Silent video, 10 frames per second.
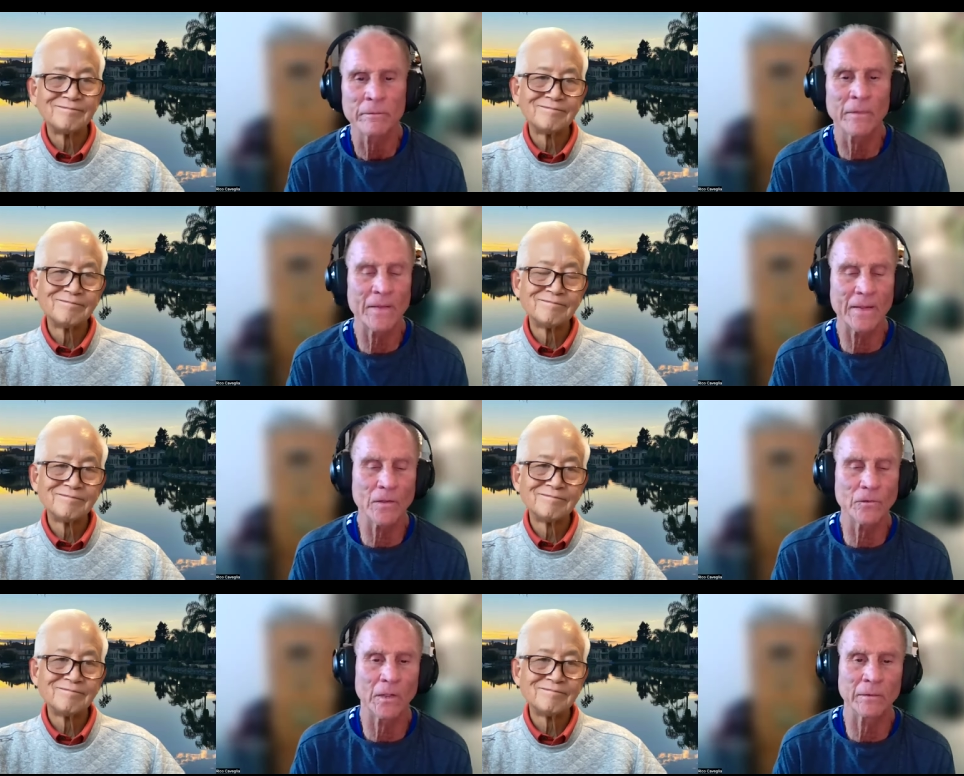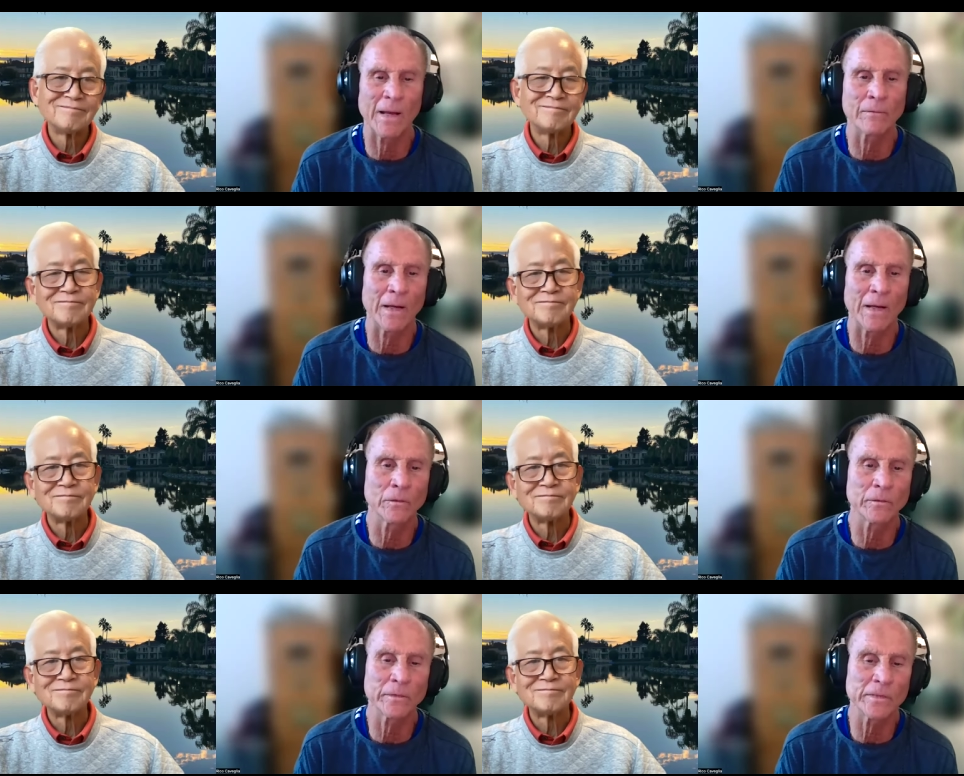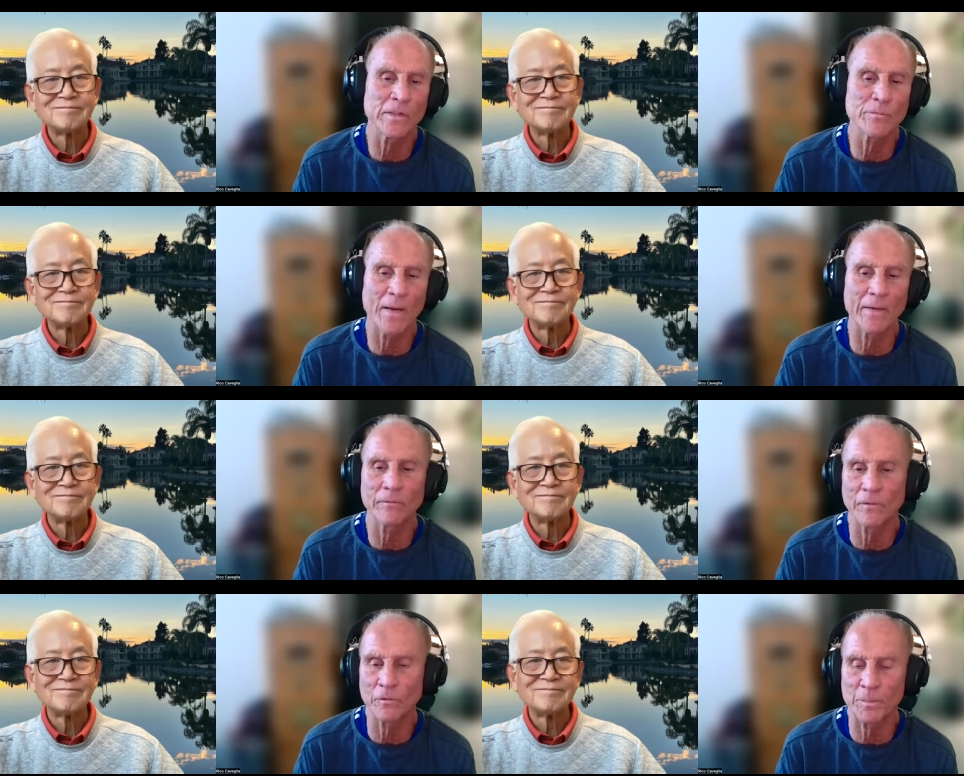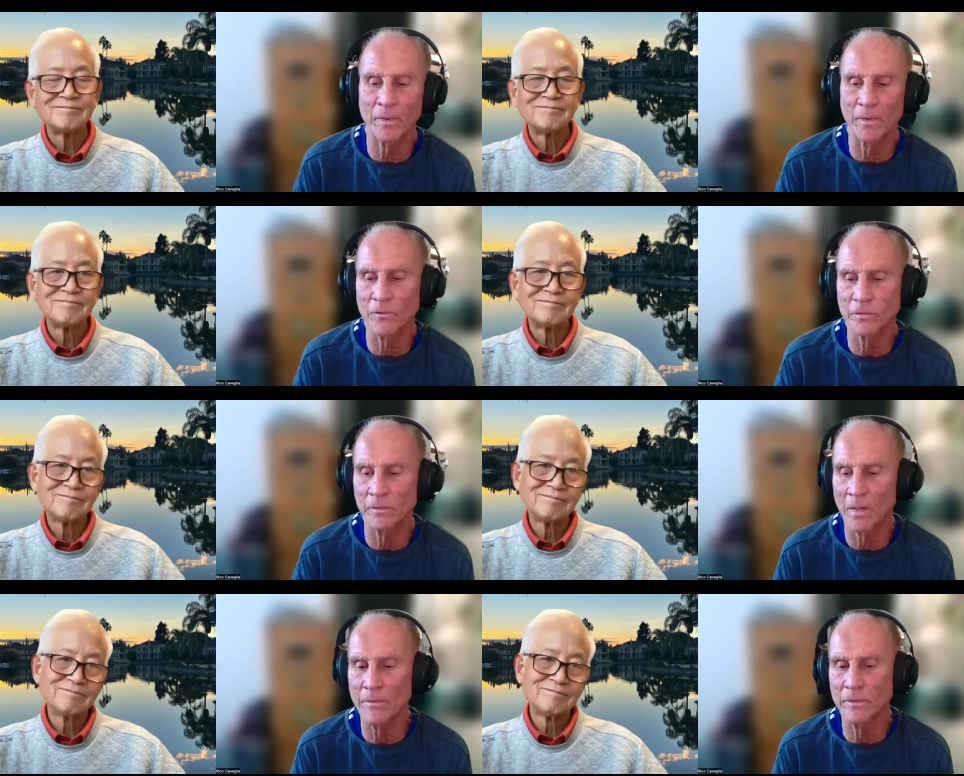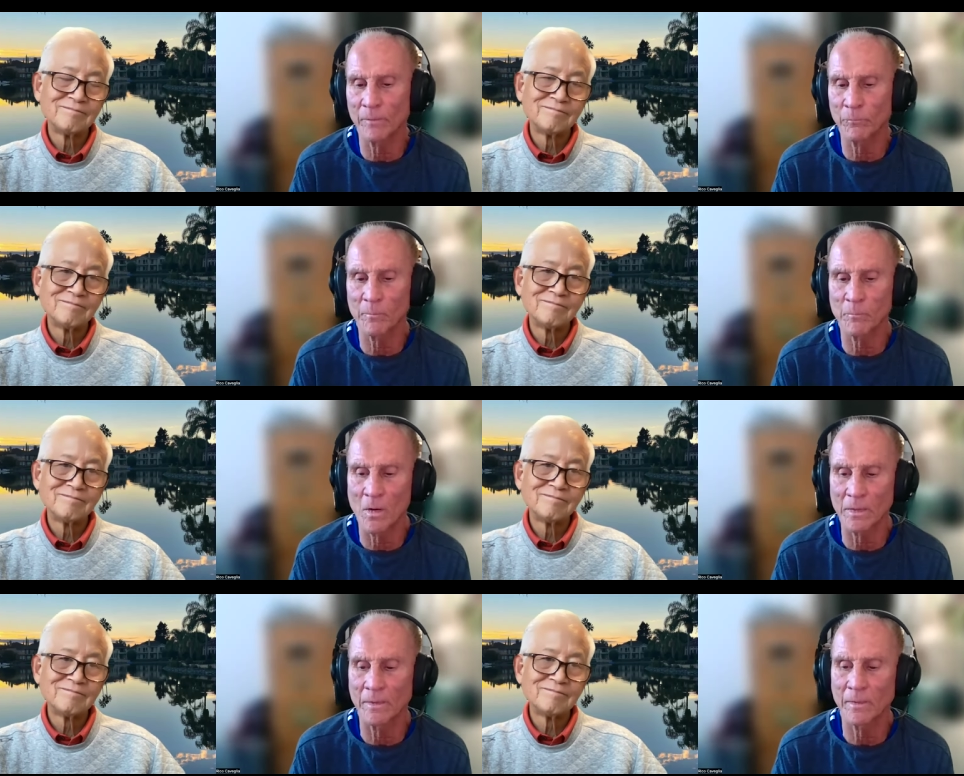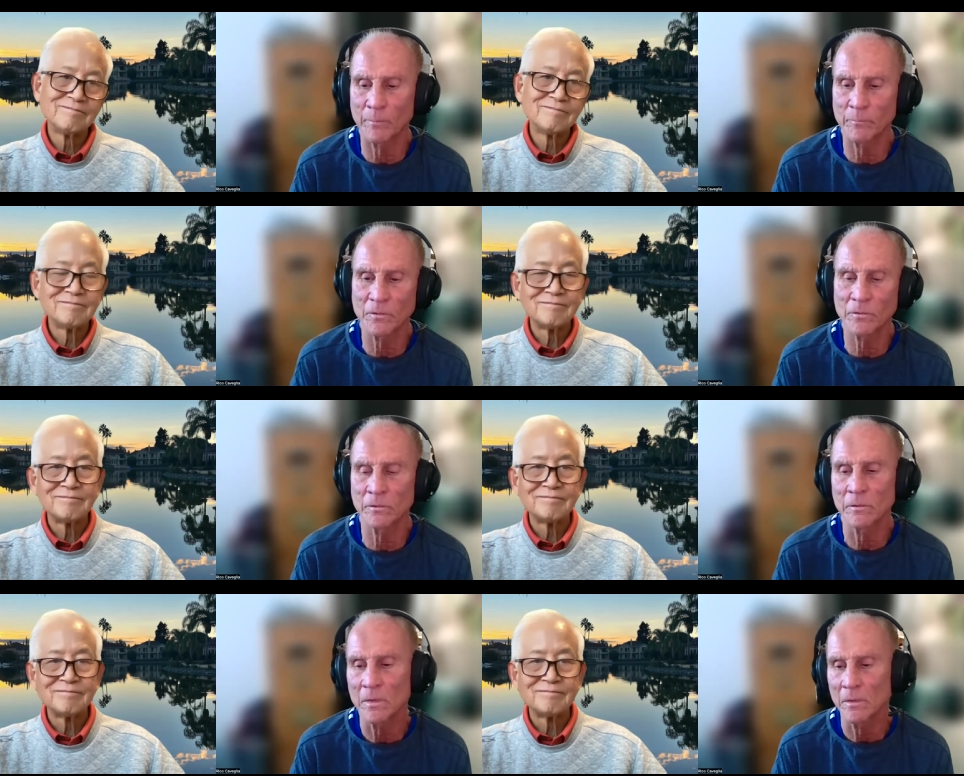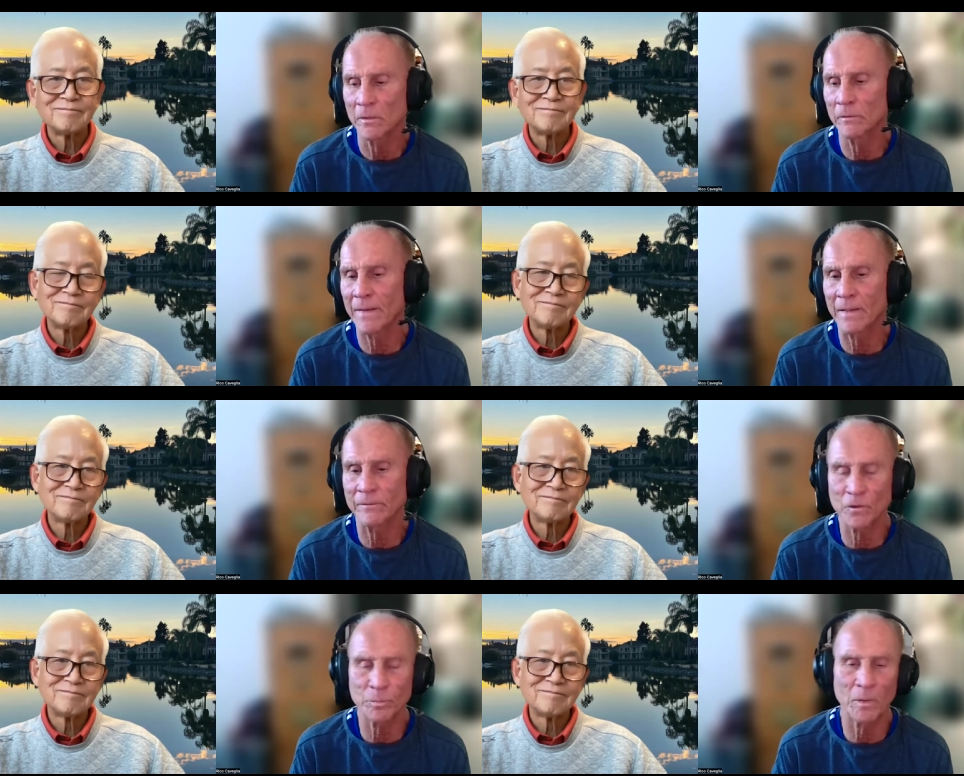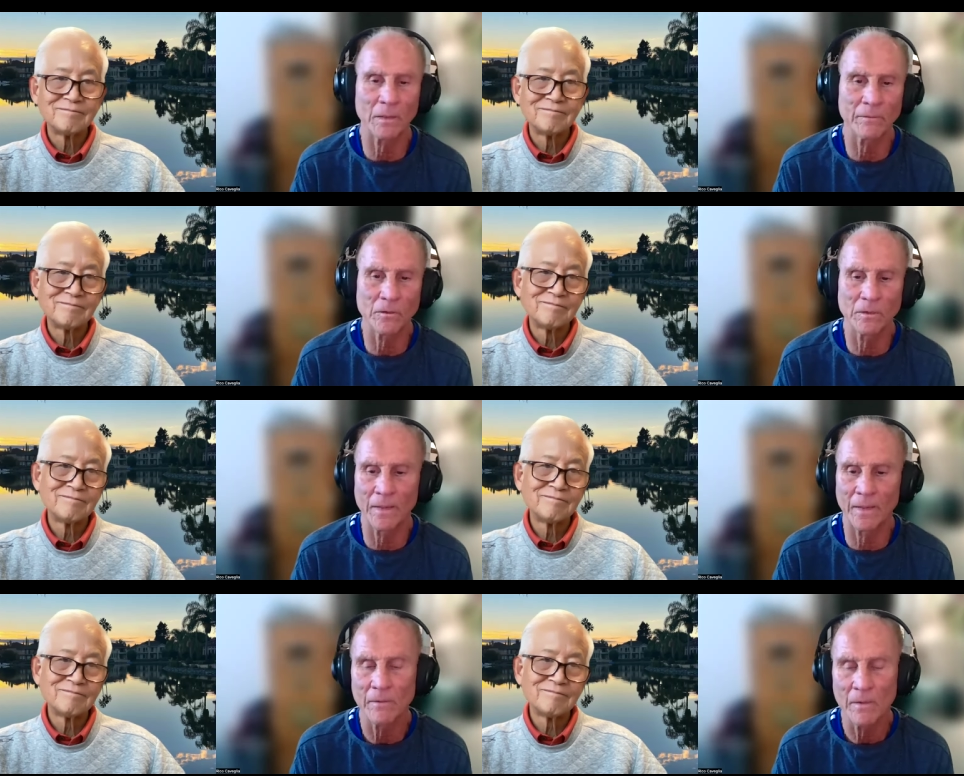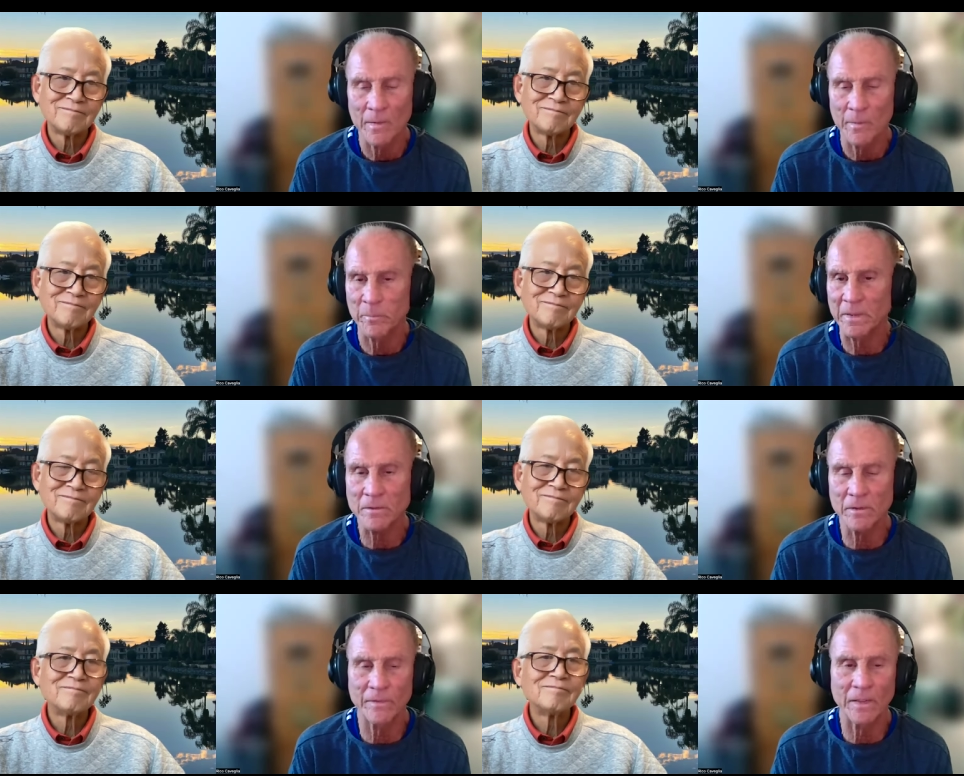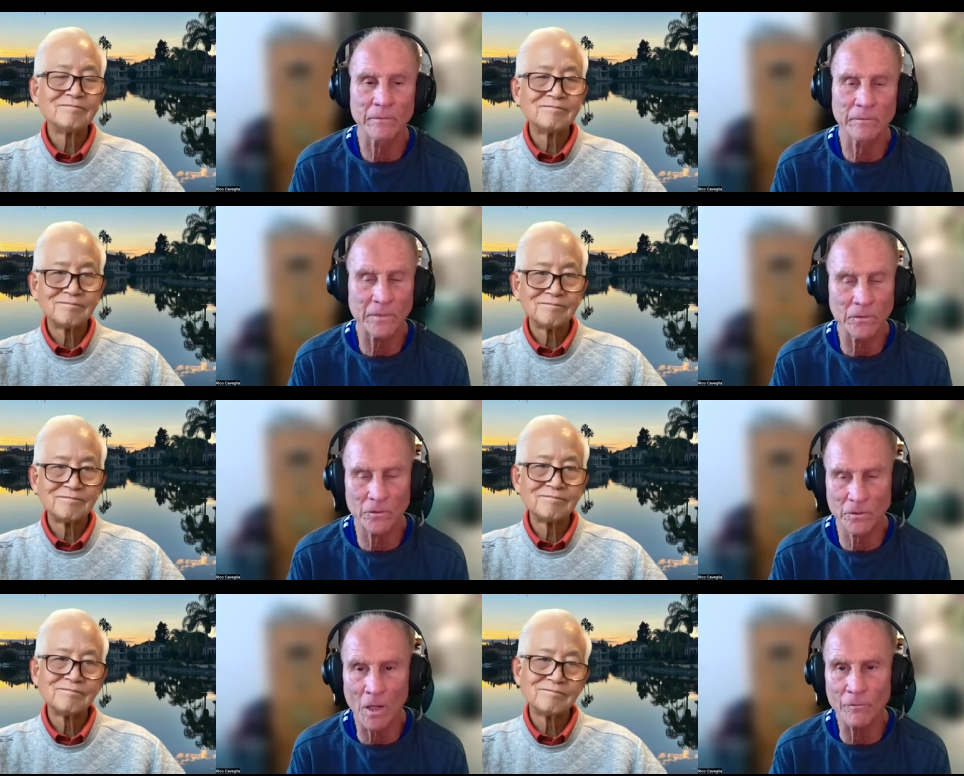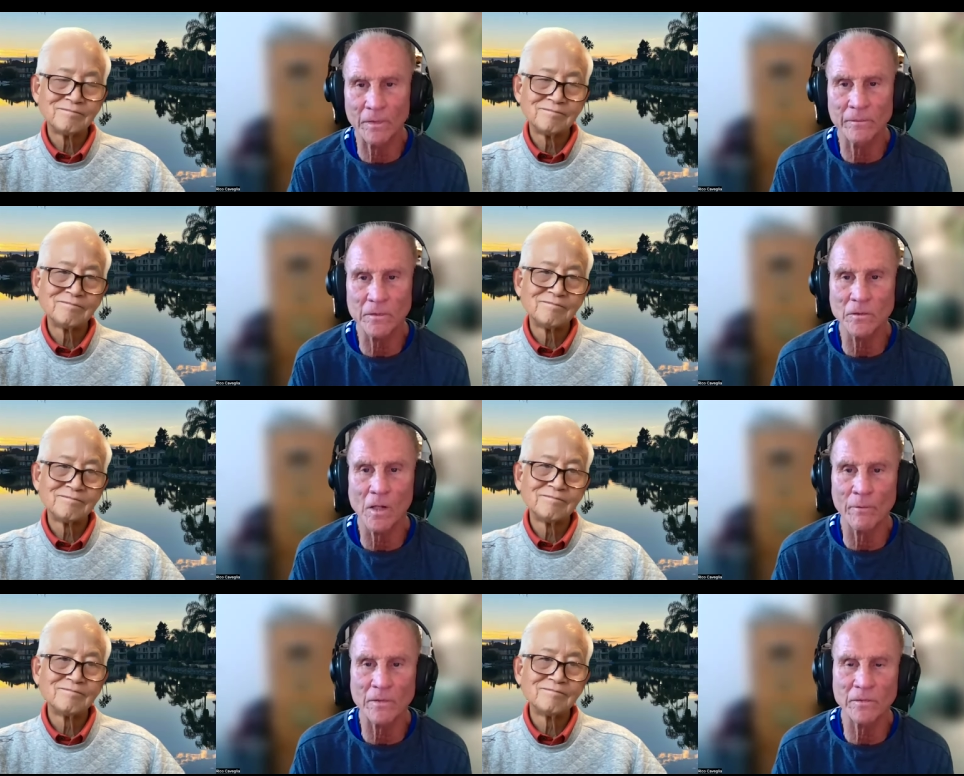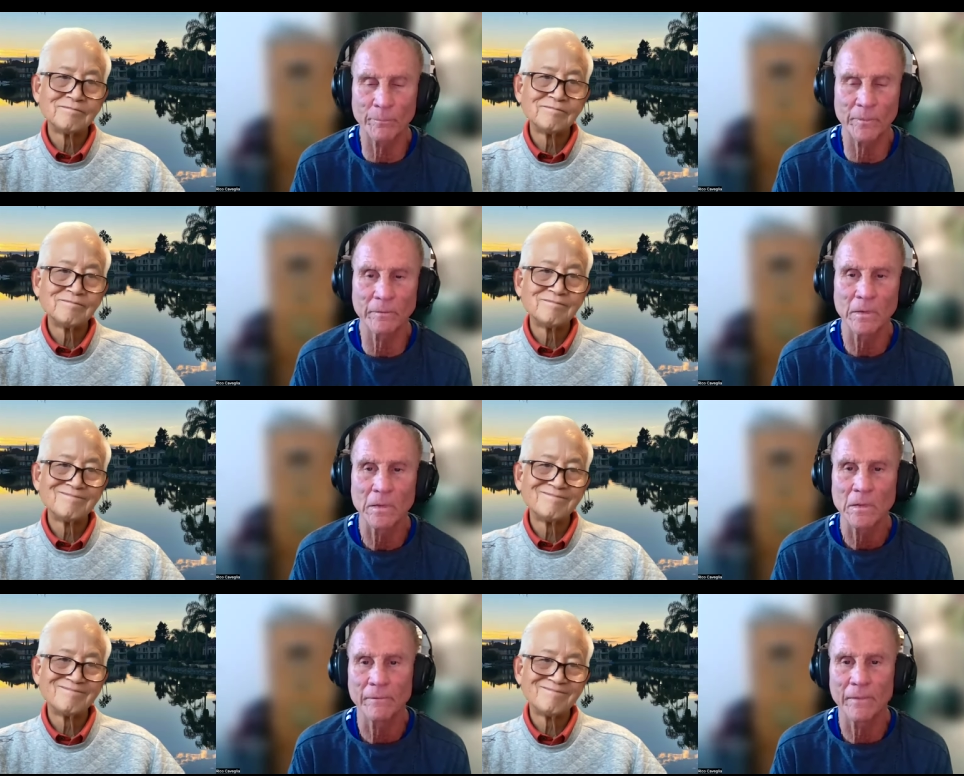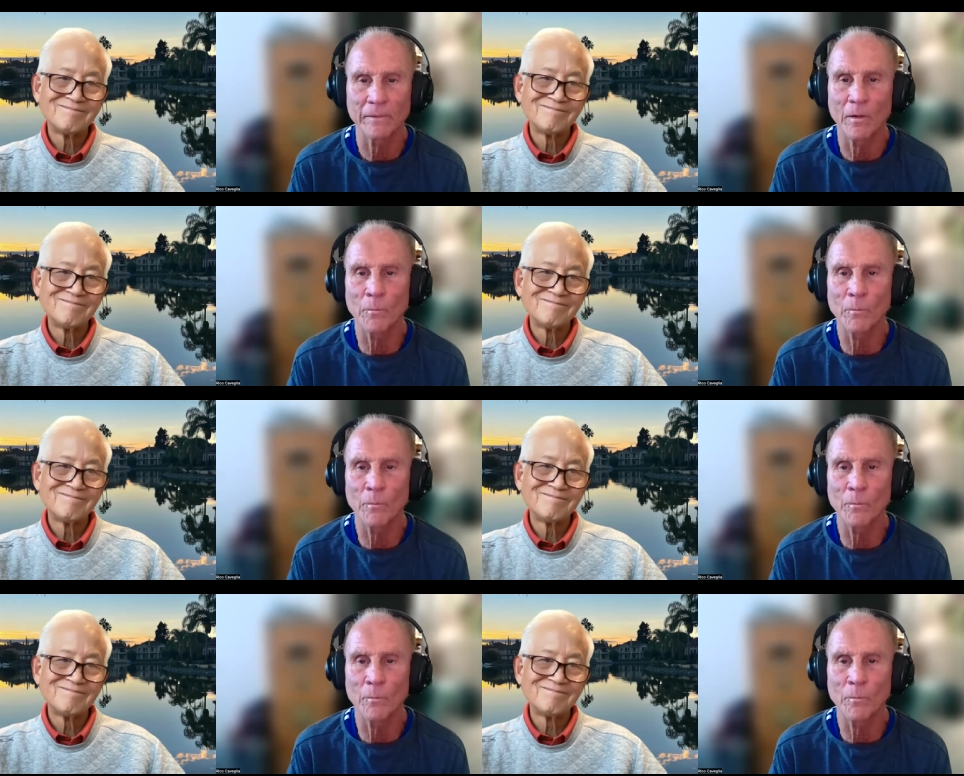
Speaker 1: the thing is, I, I, know you may have experienced other network marketing companies. To, you know, they got this product, this and that. But here's the thing: this is coffee. This is always something that